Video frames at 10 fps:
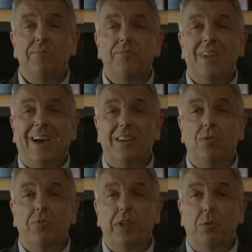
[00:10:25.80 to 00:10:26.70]
I don't
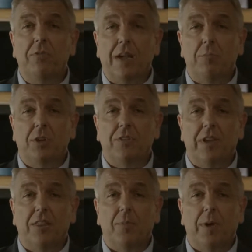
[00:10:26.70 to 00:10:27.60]
think we've had much of that in
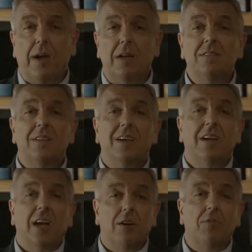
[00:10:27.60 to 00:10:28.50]
the past.
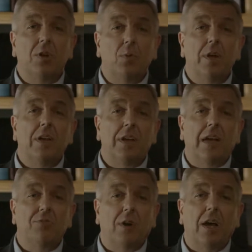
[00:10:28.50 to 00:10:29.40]
Every week I
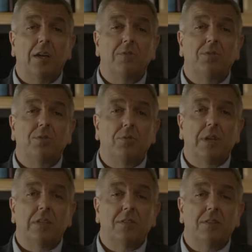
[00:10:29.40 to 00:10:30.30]
drive to
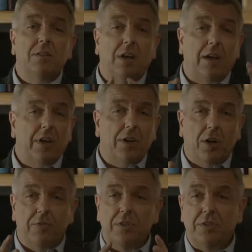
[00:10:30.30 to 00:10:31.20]
Odessa. I've got an
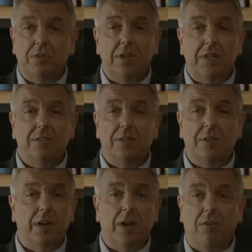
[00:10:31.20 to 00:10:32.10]
office in Odessa, and
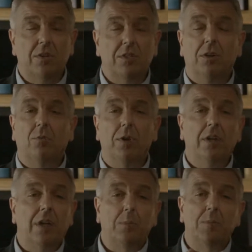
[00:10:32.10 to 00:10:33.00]
every single week
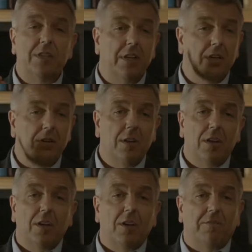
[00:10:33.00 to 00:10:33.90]
I'm seeing
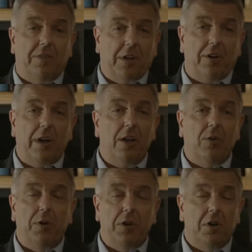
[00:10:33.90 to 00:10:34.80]
flaring going
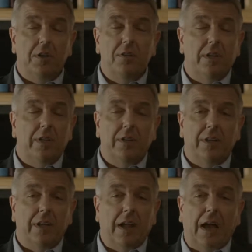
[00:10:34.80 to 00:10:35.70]
on that
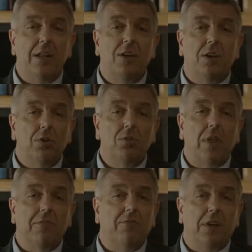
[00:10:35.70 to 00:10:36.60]
I know that
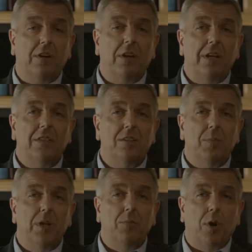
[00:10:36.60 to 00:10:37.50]
flaring isn't being
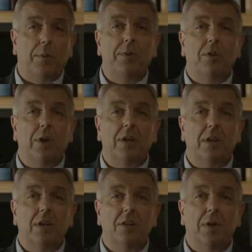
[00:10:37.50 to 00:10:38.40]
properly regulated
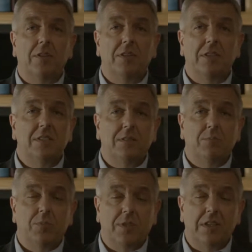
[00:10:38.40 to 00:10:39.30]
by the
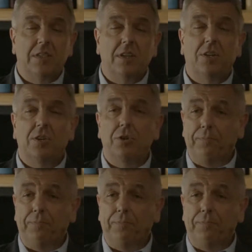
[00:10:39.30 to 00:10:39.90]
TCEQ,